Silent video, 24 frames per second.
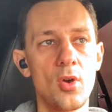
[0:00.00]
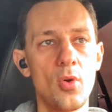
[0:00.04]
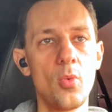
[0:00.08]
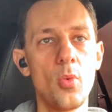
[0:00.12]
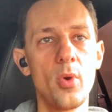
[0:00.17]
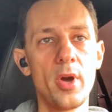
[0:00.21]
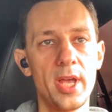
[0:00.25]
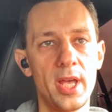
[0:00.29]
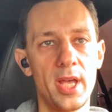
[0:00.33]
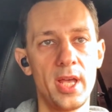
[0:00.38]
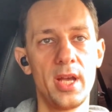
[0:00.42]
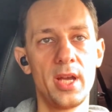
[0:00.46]

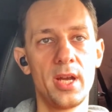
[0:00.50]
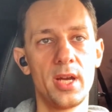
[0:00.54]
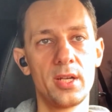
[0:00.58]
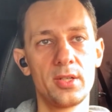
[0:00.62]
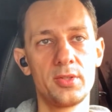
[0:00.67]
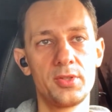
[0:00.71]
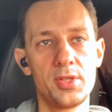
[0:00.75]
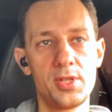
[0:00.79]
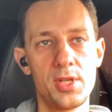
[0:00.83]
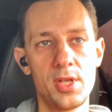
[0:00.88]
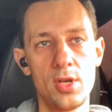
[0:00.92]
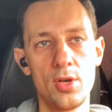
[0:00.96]
where
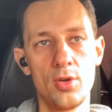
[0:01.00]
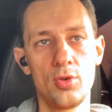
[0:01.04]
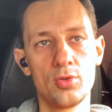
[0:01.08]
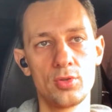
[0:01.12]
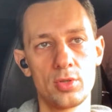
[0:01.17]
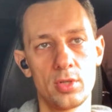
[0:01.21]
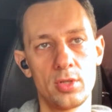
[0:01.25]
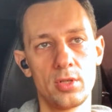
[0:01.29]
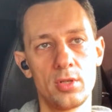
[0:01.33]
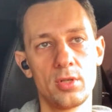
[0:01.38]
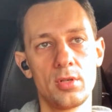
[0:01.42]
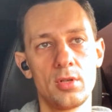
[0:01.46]
the
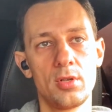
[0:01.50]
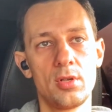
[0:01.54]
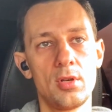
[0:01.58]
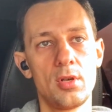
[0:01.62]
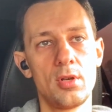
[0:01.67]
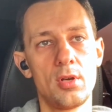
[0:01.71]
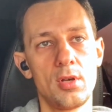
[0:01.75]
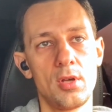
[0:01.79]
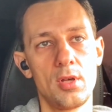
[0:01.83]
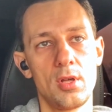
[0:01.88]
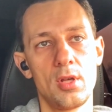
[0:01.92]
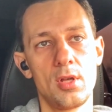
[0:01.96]
owner
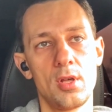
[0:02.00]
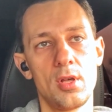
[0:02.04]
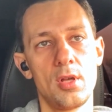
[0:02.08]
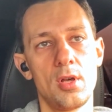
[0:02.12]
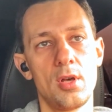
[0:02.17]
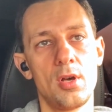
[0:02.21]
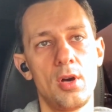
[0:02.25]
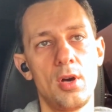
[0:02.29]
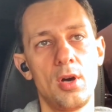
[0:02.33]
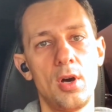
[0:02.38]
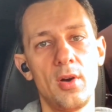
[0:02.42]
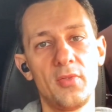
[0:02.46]

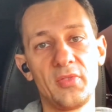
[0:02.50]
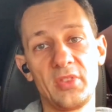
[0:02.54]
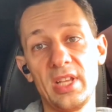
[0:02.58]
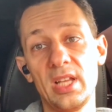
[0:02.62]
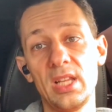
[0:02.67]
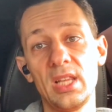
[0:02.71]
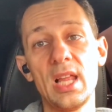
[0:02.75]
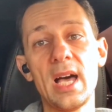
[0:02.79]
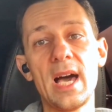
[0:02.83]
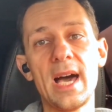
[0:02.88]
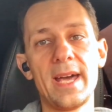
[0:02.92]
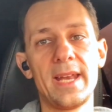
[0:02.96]
of the
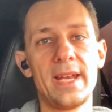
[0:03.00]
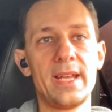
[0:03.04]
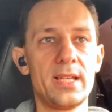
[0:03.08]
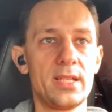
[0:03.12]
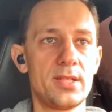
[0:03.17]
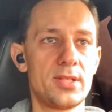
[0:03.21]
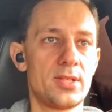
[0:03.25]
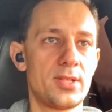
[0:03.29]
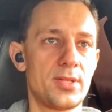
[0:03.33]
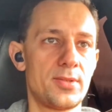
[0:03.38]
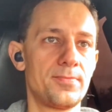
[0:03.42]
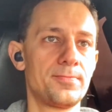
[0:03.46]
lot
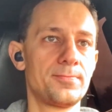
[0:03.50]
is,